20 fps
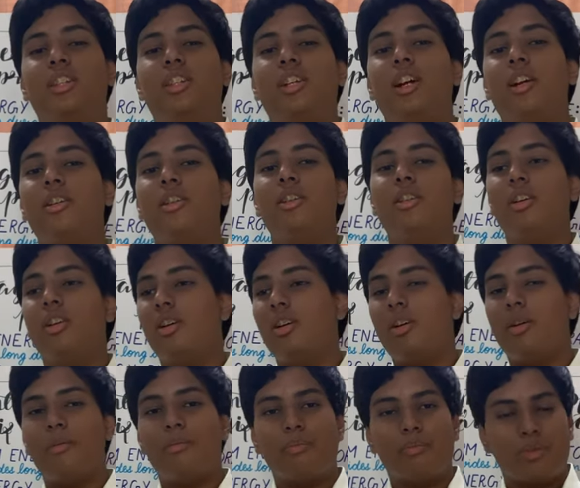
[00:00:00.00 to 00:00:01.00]
that
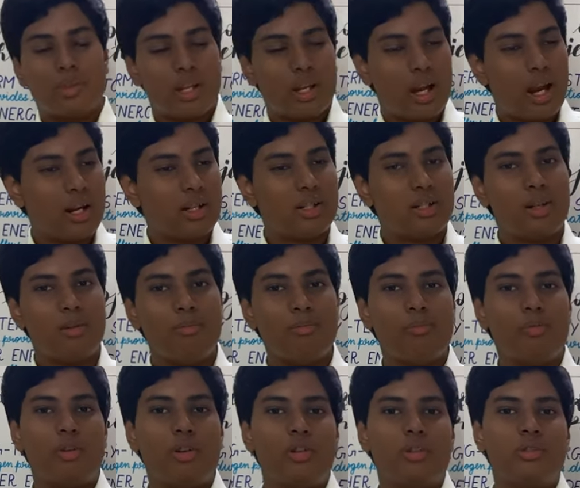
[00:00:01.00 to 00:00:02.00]
at some
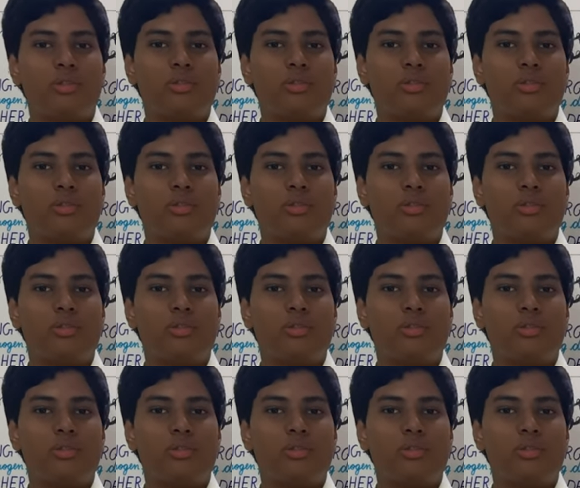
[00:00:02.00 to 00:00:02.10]
points